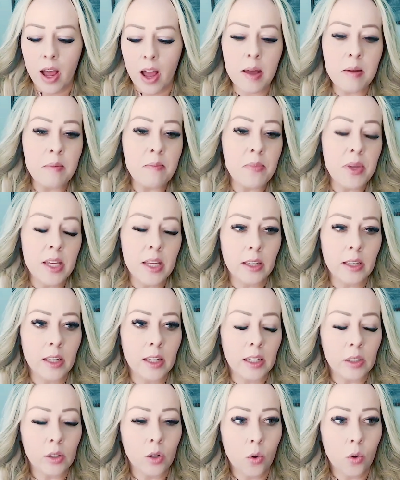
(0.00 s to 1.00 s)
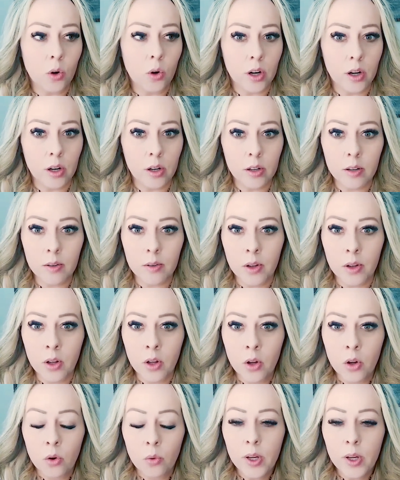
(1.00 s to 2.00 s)
I'm being ignored,
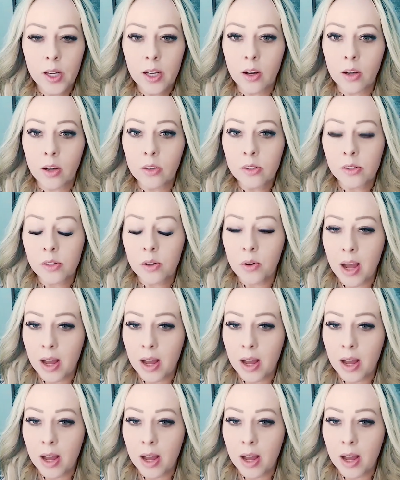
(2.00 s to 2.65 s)
we can also